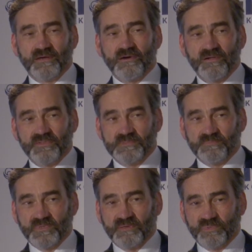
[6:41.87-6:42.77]
All these
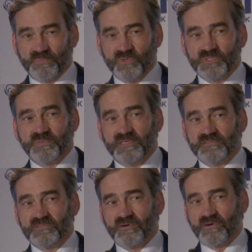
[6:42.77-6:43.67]
proposed
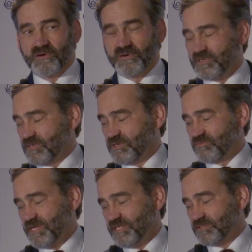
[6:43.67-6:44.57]
pits are
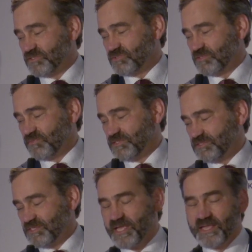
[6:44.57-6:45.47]
right at the
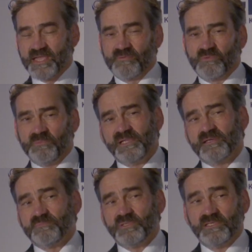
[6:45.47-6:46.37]
surface, and what we
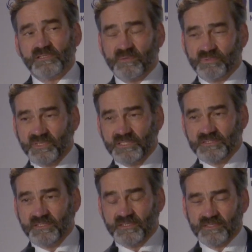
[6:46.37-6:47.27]
plan to put in
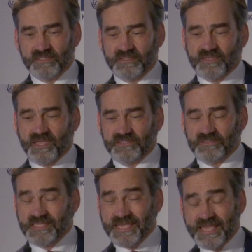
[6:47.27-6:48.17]
operation here is
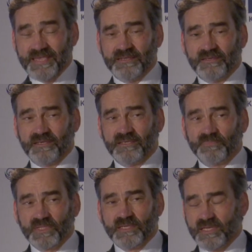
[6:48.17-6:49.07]
actually
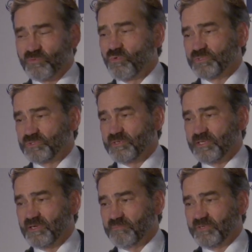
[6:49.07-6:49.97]
an ore
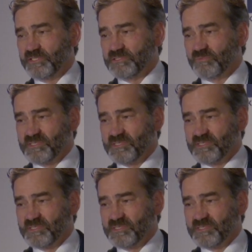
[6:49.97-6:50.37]
sorting operation.